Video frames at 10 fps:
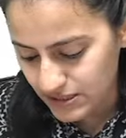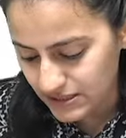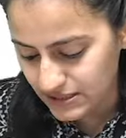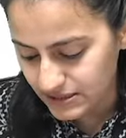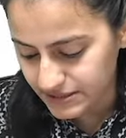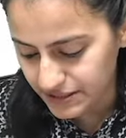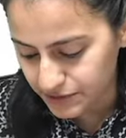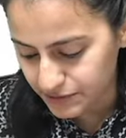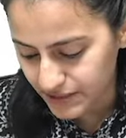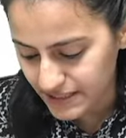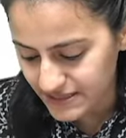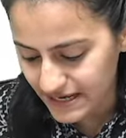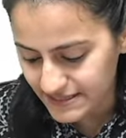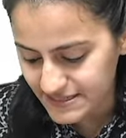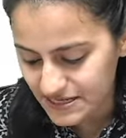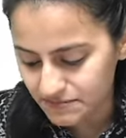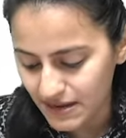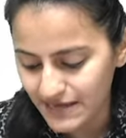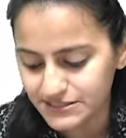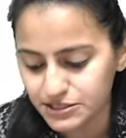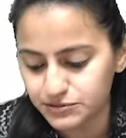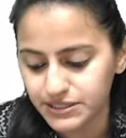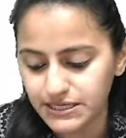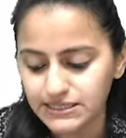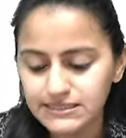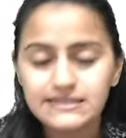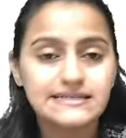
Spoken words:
colored urine, that is hematuria,